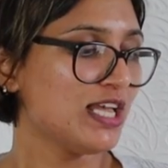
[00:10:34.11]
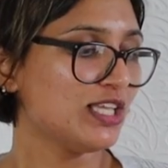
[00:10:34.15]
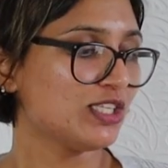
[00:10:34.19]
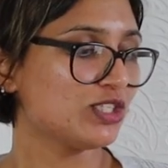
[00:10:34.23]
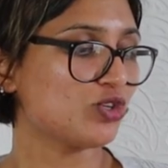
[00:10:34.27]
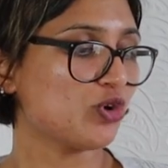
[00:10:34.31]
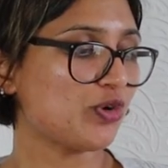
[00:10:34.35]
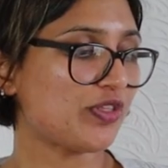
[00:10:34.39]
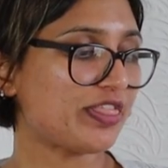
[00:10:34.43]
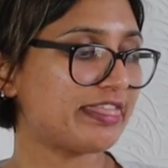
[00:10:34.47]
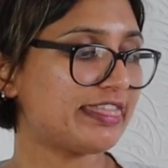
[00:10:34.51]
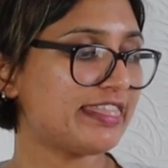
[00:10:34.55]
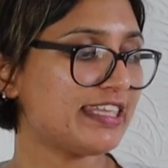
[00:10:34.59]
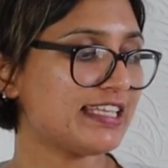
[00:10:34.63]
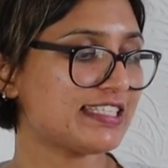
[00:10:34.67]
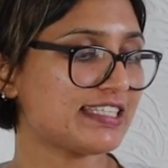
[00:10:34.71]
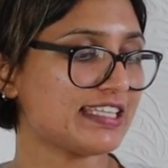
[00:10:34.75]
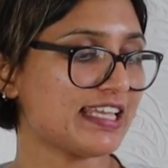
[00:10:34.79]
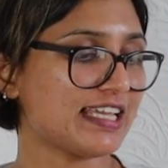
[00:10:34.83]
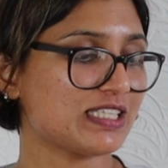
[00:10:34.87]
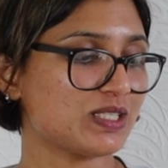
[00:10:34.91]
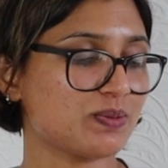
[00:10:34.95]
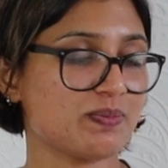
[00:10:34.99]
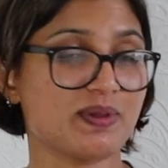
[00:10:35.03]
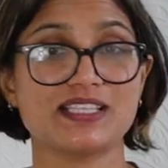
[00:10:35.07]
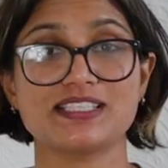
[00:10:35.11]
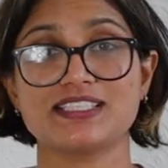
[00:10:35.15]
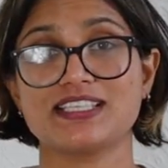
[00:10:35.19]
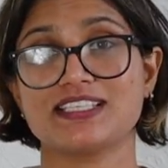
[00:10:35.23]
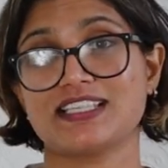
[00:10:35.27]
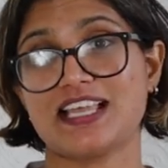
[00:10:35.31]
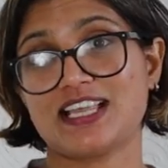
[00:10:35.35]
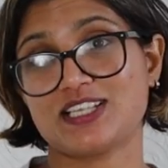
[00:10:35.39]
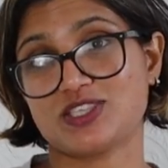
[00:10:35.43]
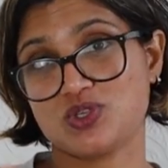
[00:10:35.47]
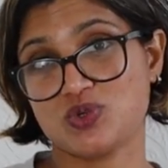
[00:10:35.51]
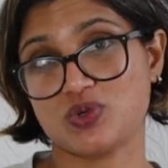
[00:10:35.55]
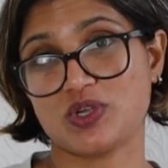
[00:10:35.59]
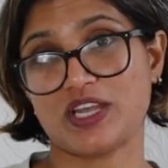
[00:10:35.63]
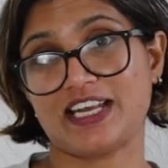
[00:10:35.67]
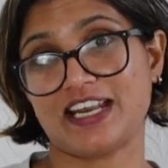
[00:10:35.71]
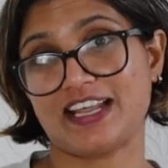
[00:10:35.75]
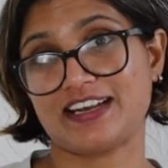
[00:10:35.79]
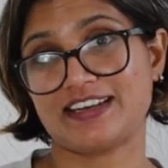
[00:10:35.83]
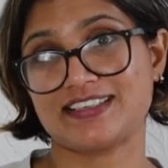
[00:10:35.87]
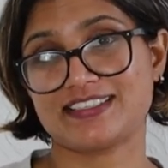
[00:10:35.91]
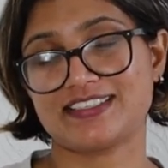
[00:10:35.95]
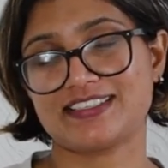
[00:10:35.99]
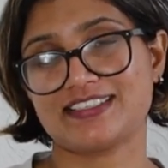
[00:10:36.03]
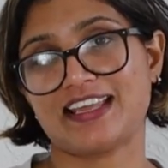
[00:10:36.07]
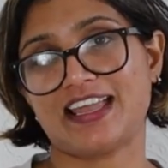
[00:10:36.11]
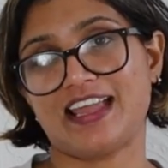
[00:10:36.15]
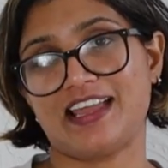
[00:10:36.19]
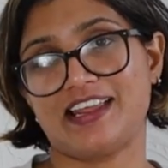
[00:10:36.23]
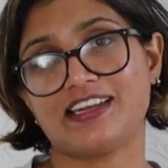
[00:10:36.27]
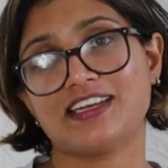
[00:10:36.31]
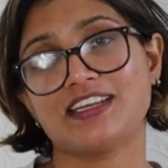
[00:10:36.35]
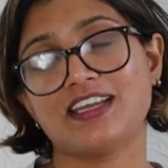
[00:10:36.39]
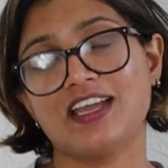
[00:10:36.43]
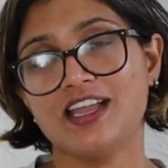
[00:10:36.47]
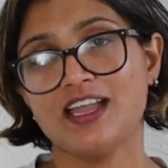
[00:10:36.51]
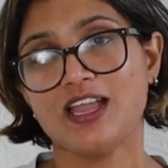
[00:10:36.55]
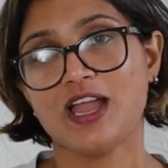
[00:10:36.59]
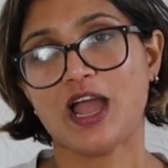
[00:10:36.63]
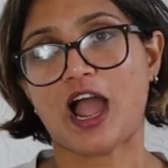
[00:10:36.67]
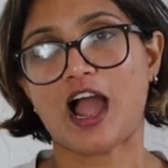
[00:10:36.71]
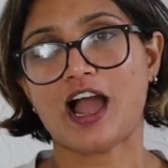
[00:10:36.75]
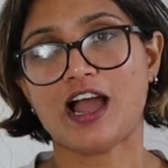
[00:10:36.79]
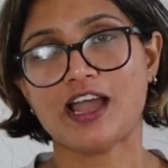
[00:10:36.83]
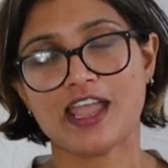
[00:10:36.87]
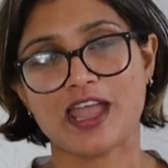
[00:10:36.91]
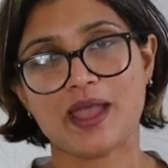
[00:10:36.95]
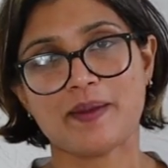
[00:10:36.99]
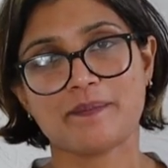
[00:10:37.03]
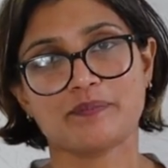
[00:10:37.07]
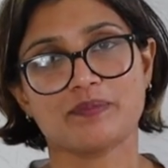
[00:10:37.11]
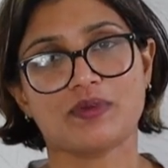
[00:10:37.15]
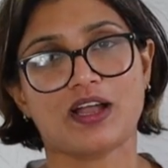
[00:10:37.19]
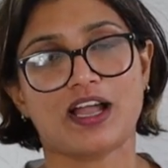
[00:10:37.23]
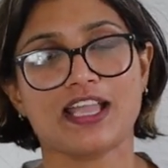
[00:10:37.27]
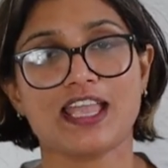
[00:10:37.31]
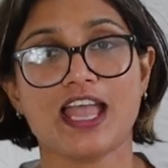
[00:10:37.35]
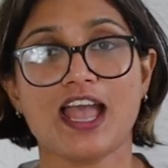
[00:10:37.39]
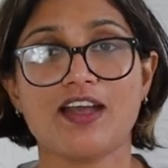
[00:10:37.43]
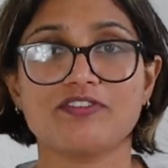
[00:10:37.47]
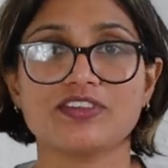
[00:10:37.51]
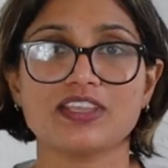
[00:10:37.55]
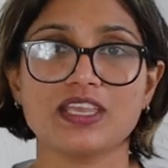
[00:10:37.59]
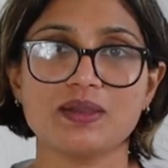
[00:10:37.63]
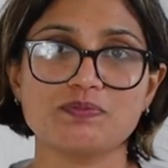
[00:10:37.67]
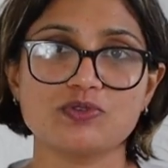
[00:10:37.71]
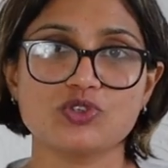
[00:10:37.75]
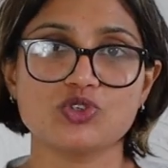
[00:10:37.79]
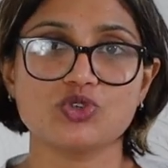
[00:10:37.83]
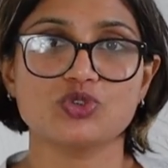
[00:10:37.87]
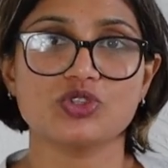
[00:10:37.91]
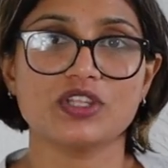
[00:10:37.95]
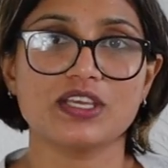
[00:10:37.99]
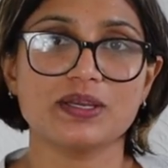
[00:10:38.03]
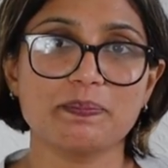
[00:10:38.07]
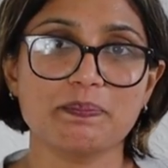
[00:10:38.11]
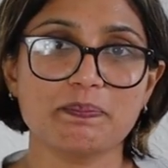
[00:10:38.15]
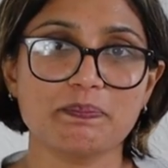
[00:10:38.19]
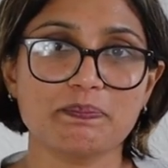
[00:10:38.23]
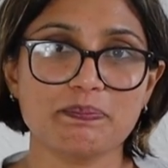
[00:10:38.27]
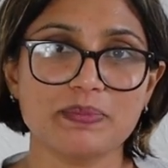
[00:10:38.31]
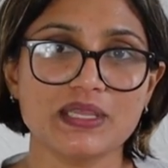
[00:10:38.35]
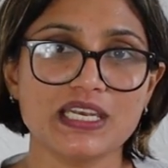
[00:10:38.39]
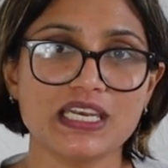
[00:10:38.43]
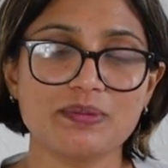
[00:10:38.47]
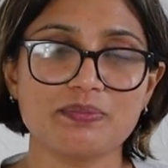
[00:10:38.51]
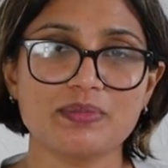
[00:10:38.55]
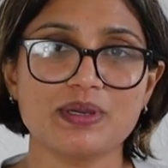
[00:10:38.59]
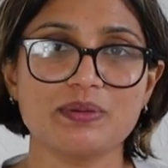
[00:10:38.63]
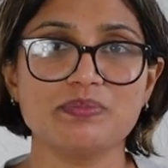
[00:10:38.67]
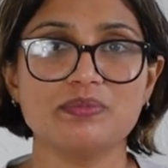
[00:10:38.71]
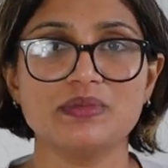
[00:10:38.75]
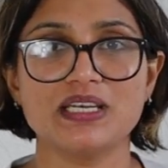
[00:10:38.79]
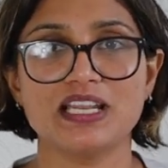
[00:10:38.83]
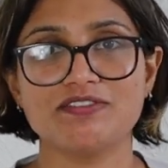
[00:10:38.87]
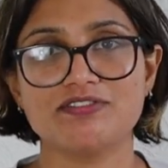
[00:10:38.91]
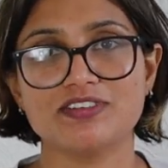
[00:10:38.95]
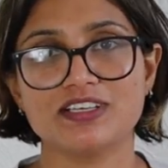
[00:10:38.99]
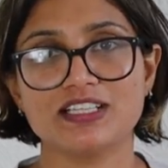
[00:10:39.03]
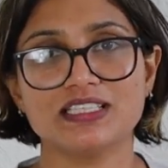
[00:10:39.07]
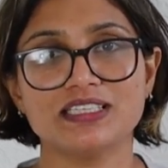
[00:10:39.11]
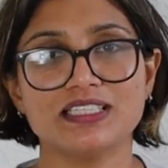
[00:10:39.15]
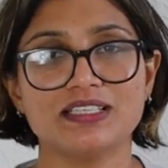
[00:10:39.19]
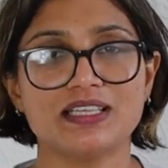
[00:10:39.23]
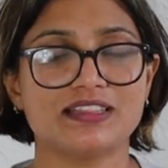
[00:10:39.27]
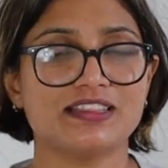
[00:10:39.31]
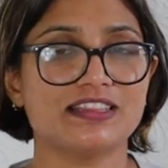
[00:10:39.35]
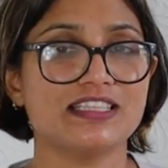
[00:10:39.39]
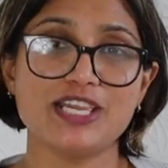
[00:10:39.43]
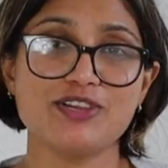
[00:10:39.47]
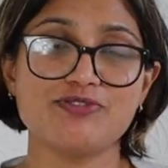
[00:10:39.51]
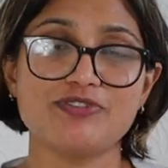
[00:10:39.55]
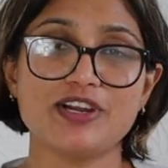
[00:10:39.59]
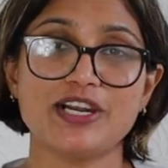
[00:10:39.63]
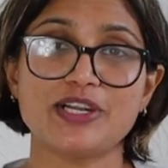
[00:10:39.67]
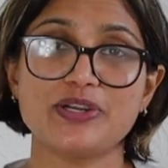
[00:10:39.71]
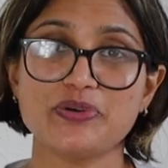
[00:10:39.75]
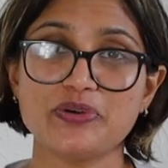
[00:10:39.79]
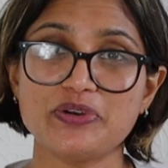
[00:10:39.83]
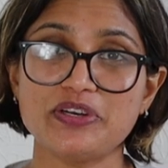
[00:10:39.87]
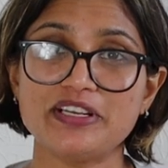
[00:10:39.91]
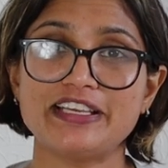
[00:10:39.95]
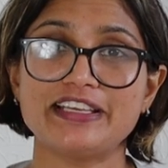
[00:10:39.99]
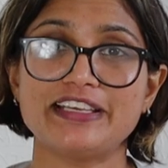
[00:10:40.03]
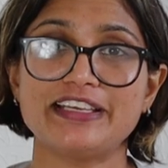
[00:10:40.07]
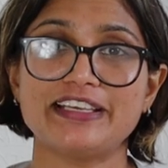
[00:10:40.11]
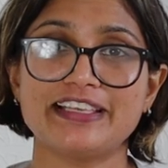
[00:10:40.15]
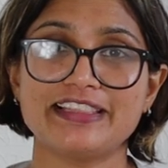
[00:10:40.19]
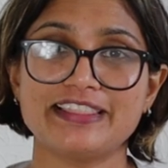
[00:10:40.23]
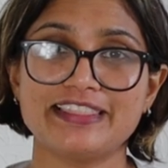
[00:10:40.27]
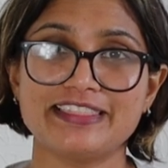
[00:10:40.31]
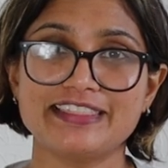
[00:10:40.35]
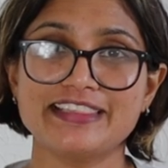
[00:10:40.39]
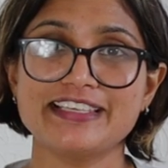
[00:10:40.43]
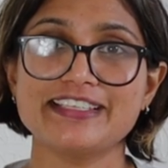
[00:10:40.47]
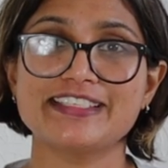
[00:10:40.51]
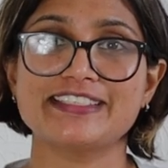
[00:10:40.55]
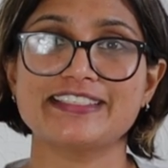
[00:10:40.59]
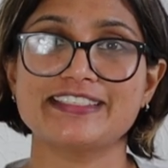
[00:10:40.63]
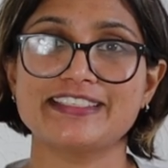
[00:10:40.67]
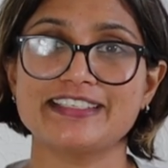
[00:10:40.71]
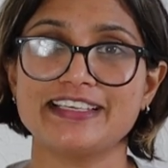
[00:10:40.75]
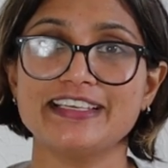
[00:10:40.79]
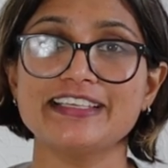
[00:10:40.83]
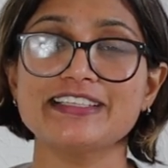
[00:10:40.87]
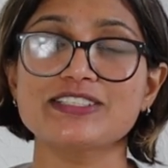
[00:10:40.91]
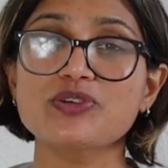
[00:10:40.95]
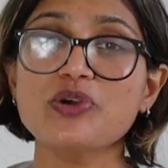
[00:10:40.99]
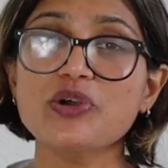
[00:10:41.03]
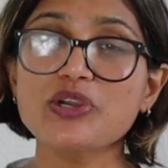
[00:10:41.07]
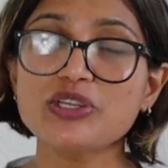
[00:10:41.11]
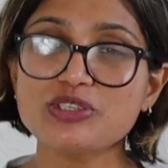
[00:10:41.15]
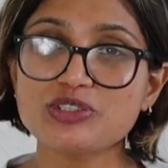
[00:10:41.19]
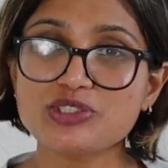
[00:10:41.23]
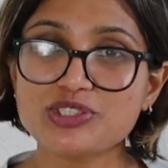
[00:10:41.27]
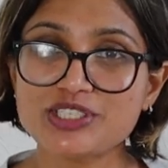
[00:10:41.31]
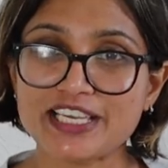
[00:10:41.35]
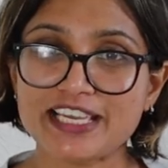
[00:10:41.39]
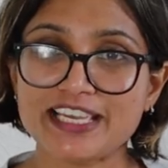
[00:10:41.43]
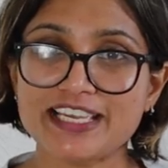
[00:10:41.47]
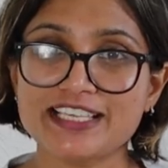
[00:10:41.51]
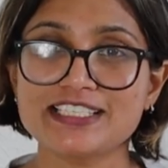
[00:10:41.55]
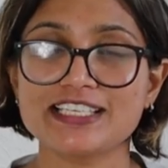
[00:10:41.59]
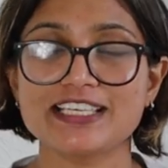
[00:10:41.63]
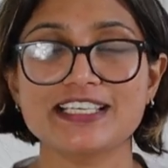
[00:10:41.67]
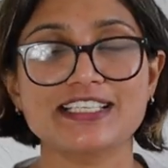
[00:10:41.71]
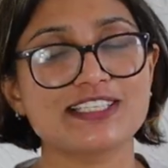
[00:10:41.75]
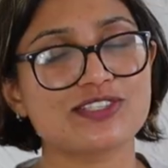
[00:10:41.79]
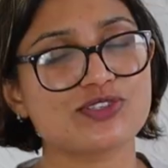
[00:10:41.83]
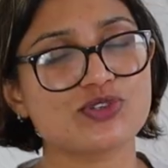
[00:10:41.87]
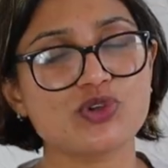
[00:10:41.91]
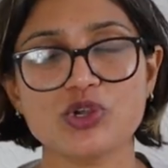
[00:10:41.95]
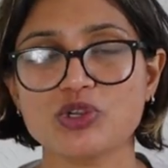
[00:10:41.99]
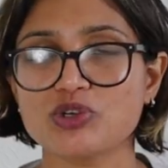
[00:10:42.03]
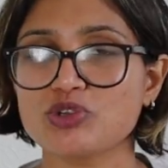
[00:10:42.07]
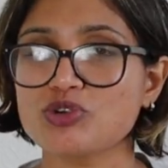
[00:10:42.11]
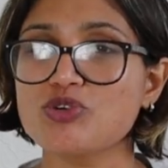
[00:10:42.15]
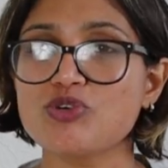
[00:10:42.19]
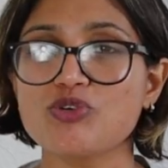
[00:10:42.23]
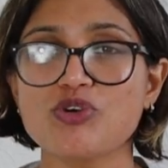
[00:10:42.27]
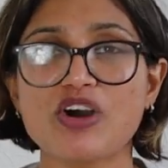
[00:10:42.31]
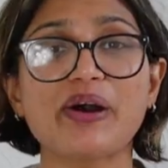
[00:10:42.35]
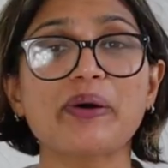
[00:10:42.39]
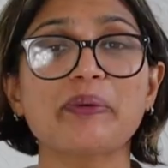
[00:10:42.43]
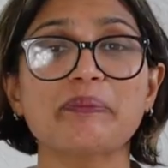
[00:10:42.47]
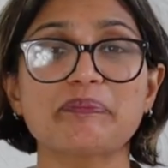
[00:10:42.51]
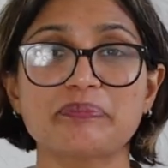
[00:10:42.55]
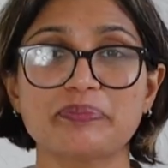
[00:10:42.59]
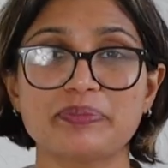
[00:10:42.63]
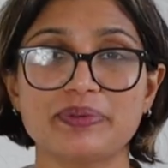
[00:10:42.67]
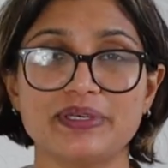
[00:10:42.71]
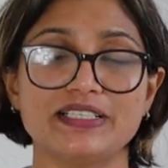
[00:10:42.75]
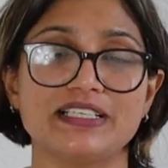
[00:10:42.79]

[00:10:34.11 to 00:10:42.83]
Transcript: So these expenses, as you can understand, I have kept to the minimum level. If at all this is going to change, it is going to go up.